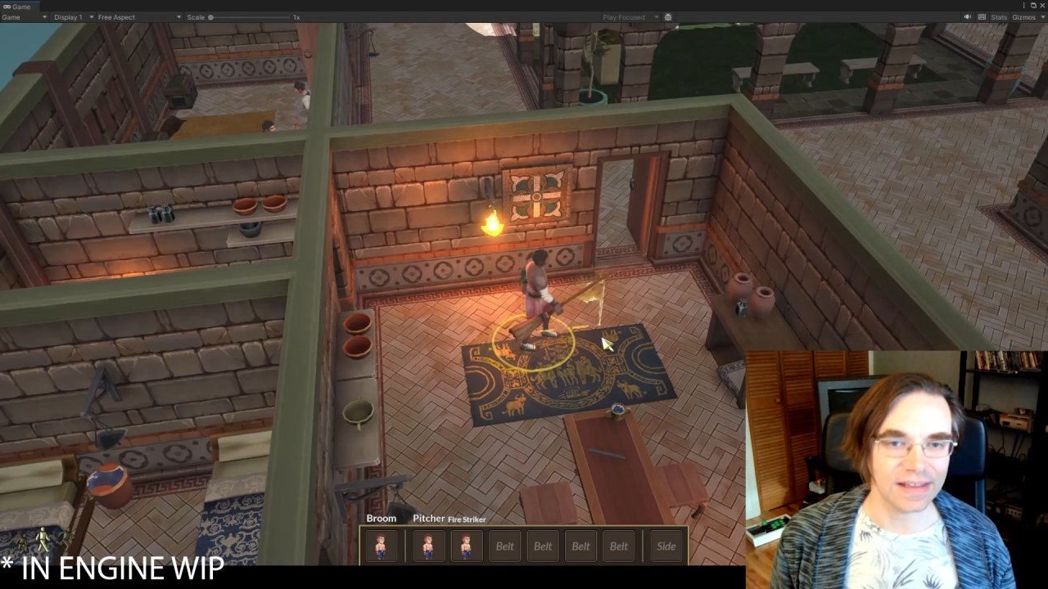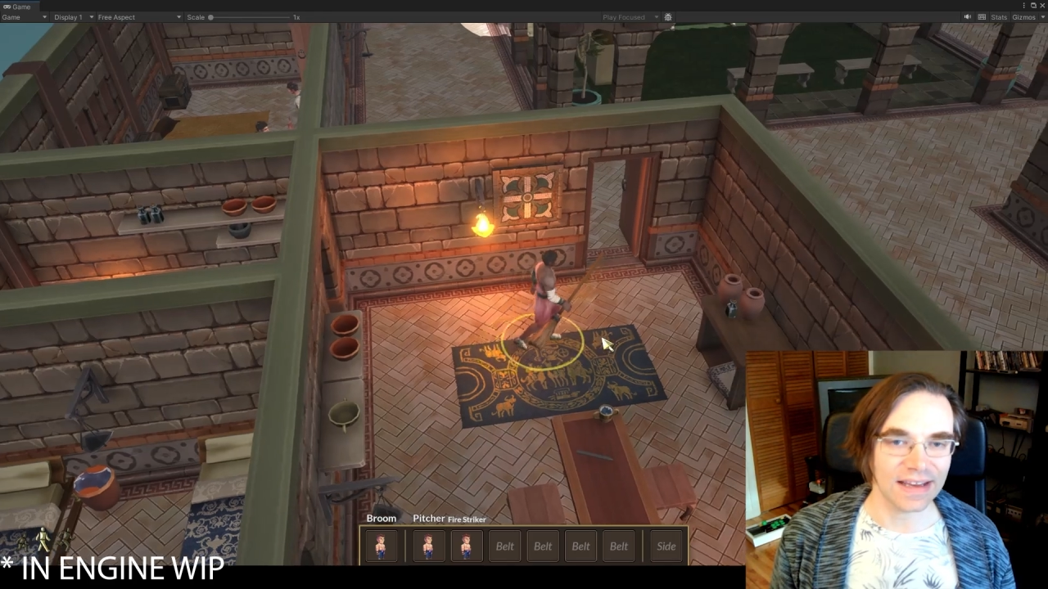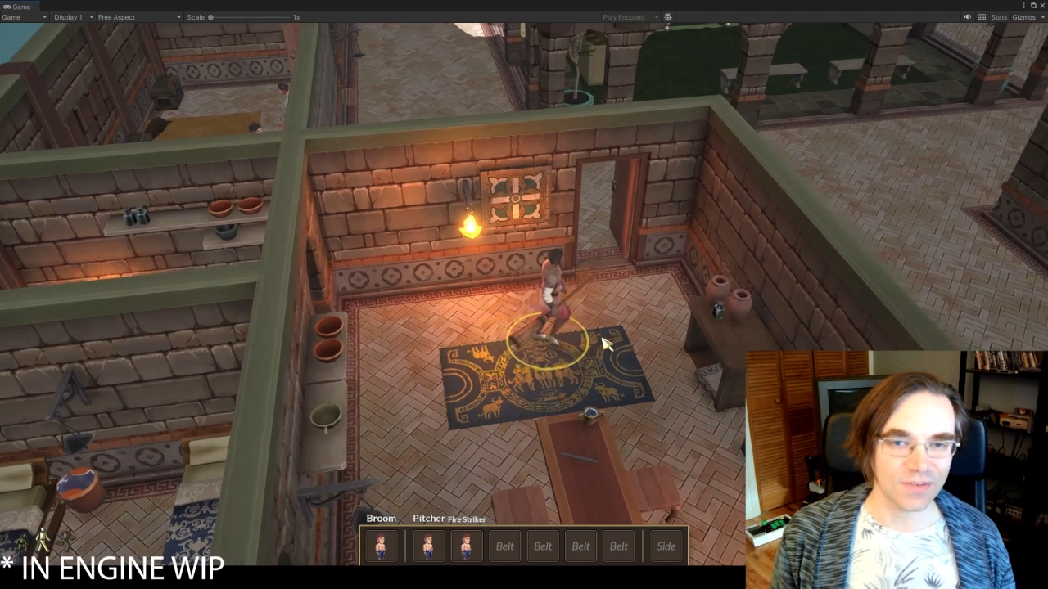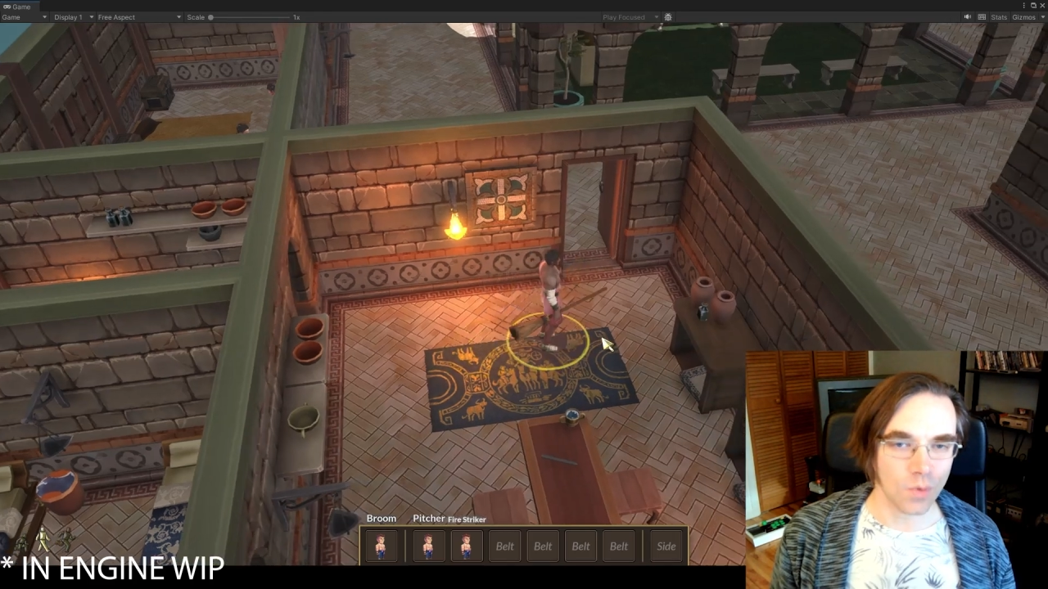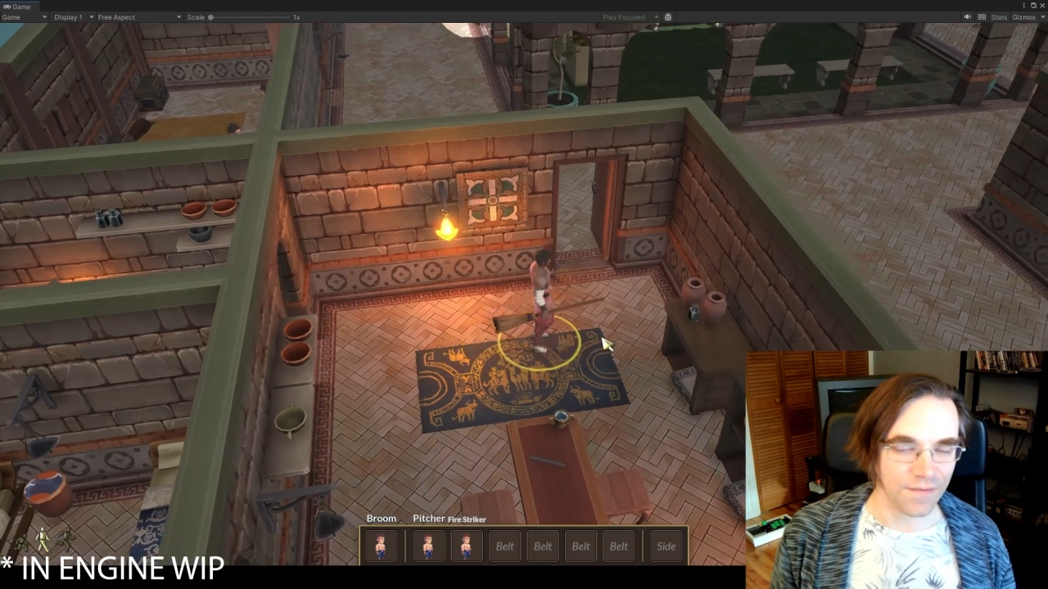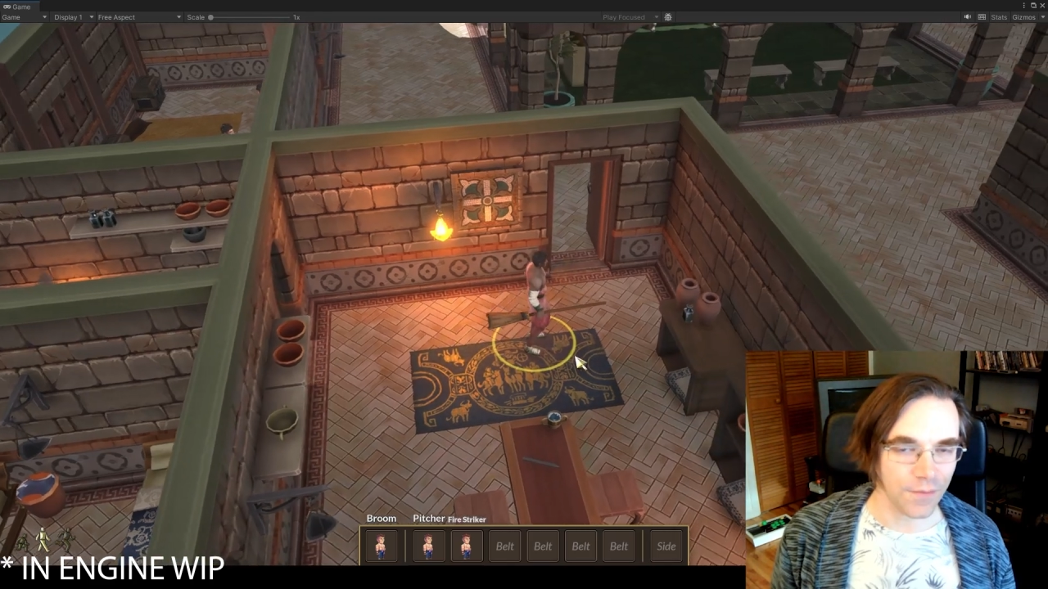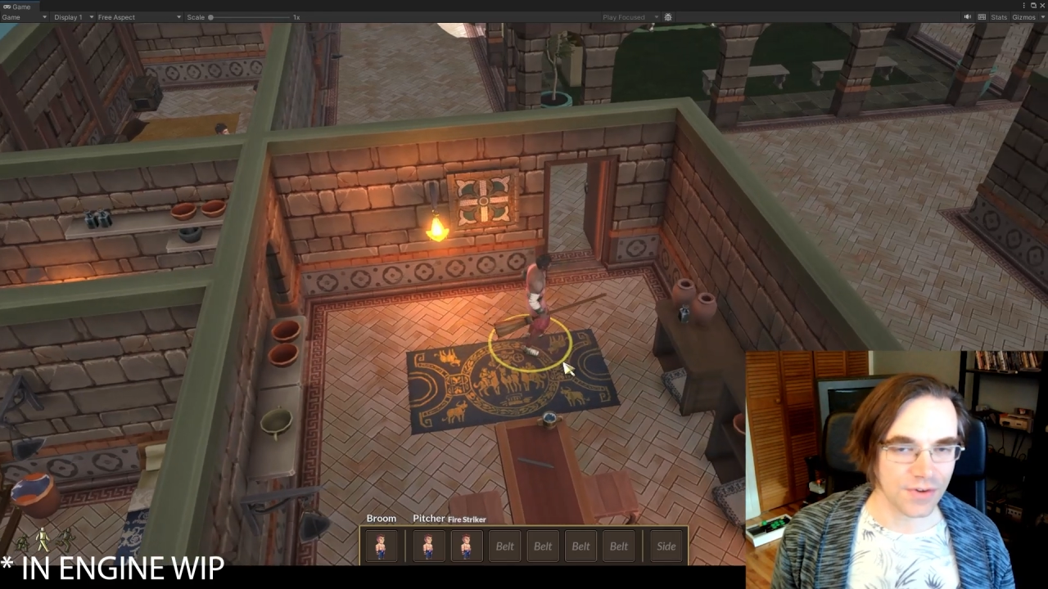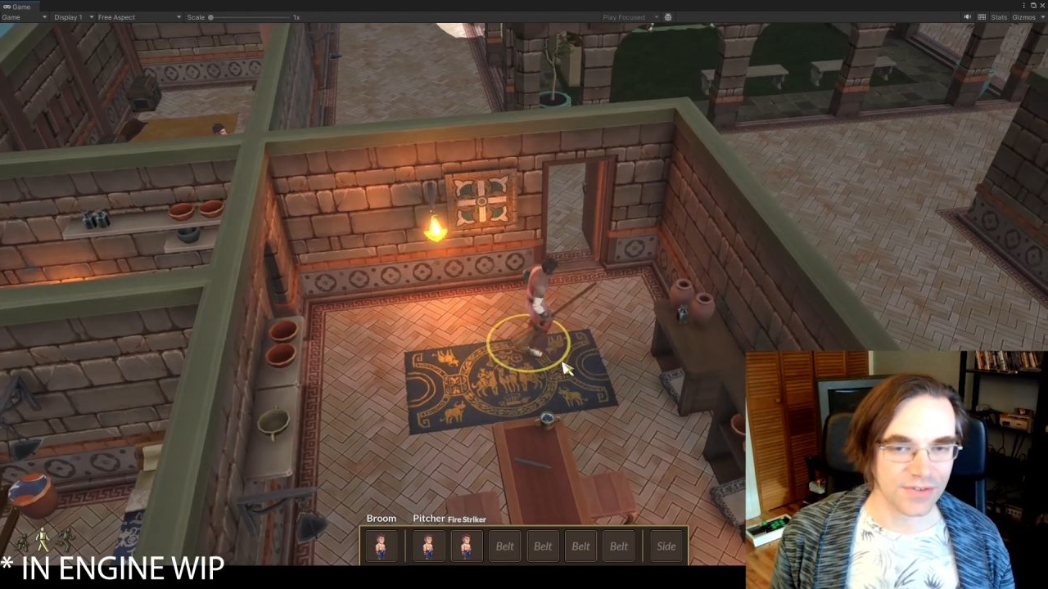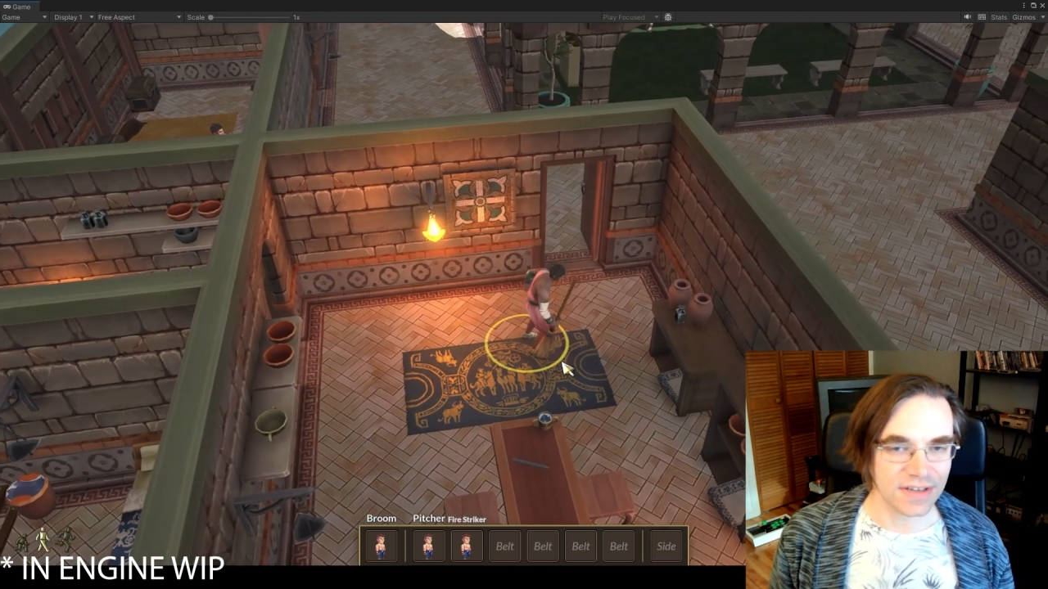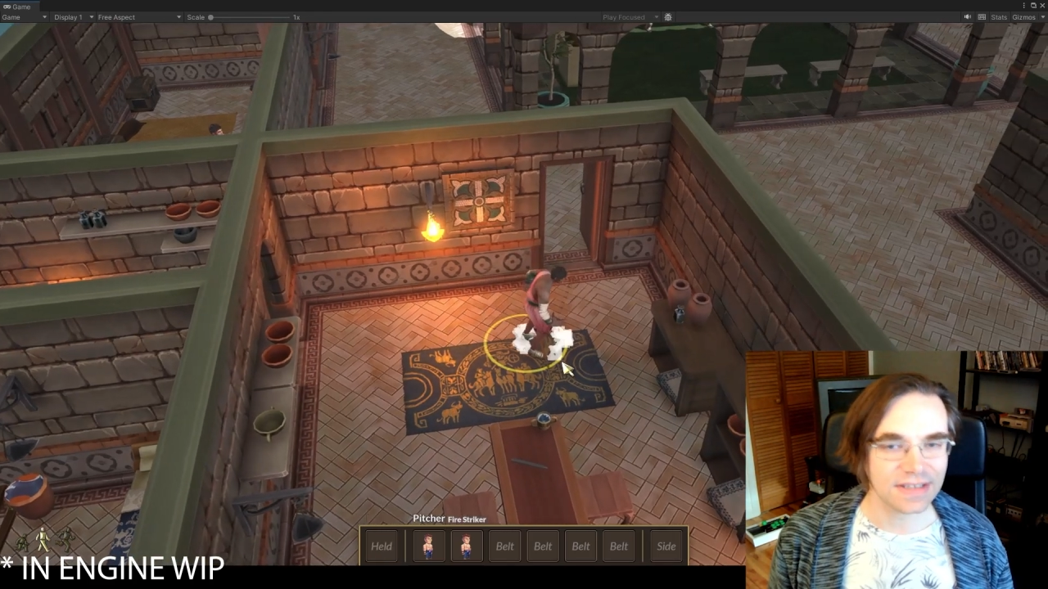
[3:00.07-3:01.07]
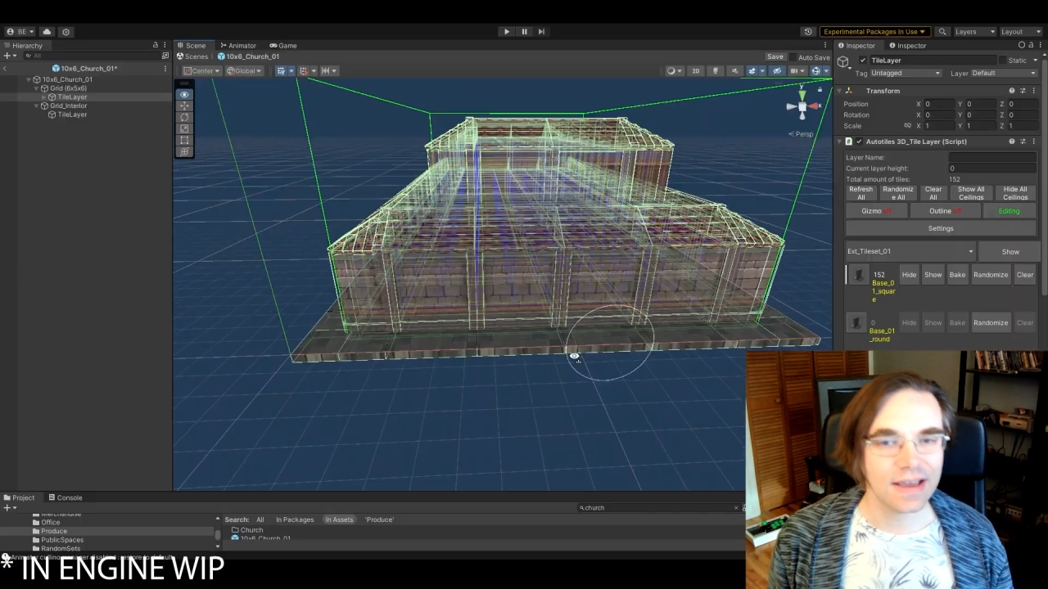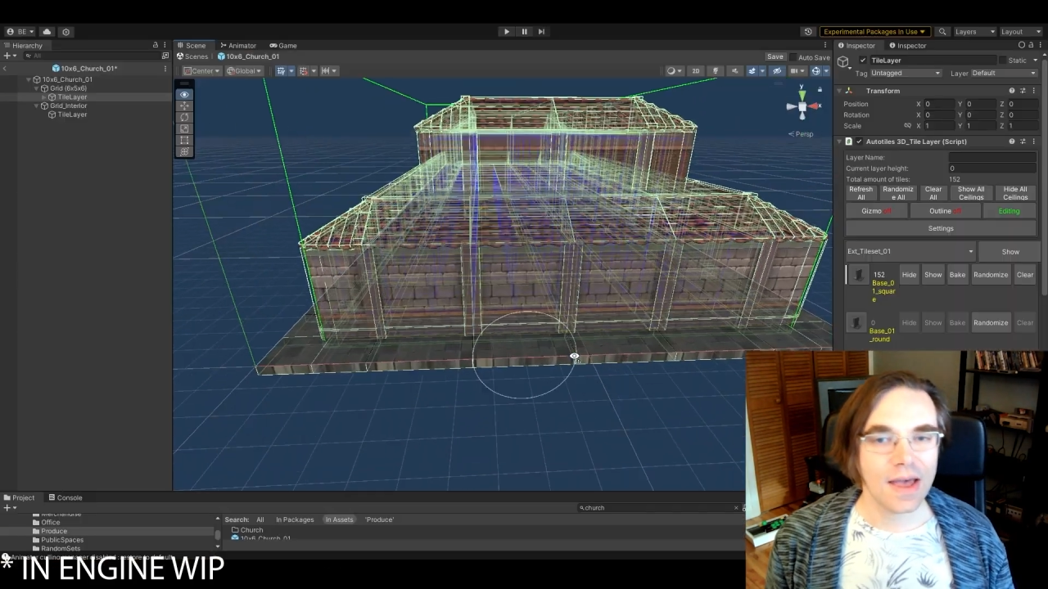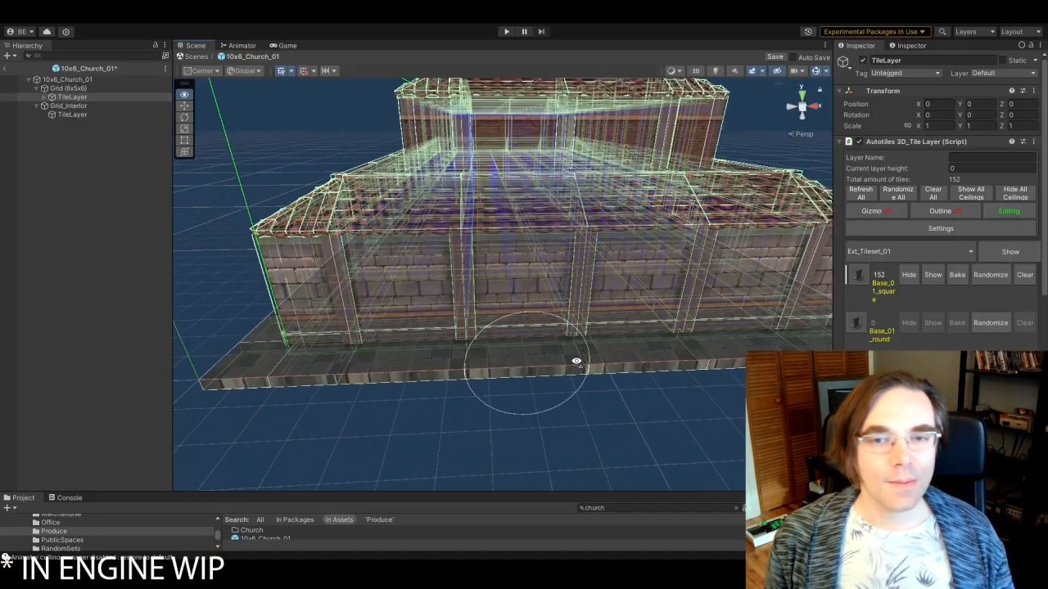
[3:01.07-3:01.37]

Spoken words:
like Dwarf Fortress,